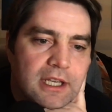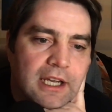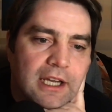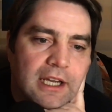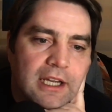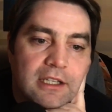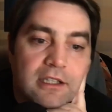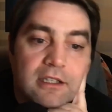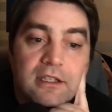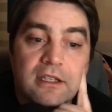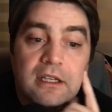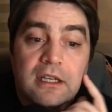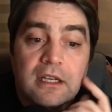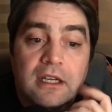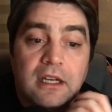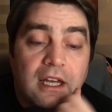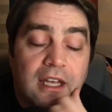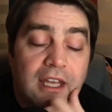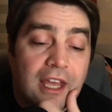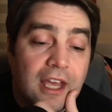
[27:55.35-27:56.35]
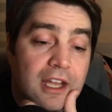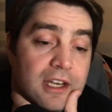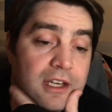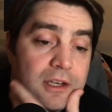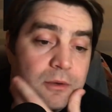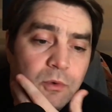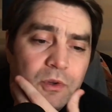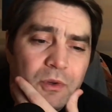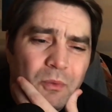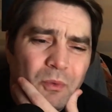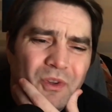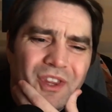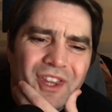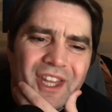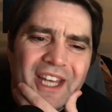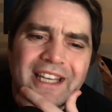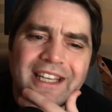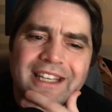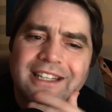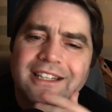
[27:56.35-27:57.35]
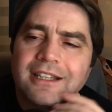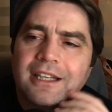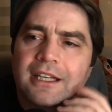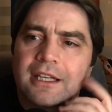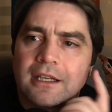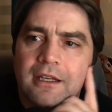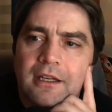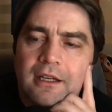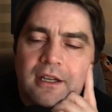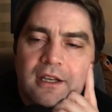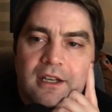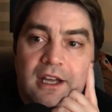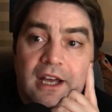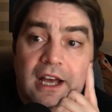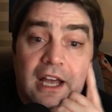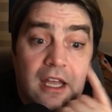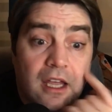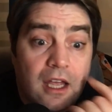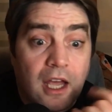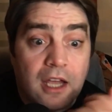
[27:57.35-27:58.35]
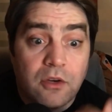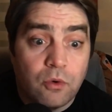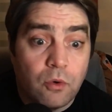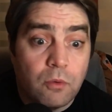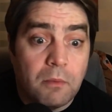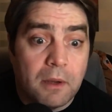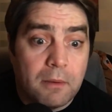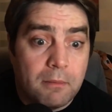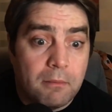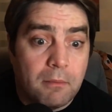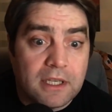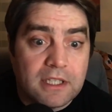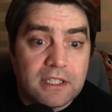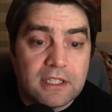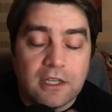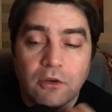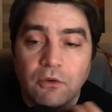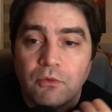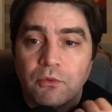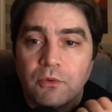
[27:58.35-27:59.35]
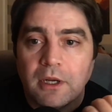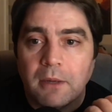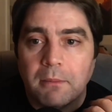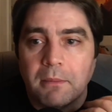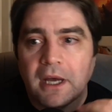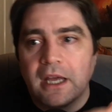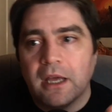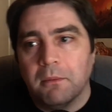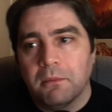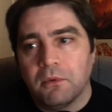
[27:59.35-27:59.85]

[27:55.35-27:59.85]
And again, with that kind of thing, I know myself when I buy a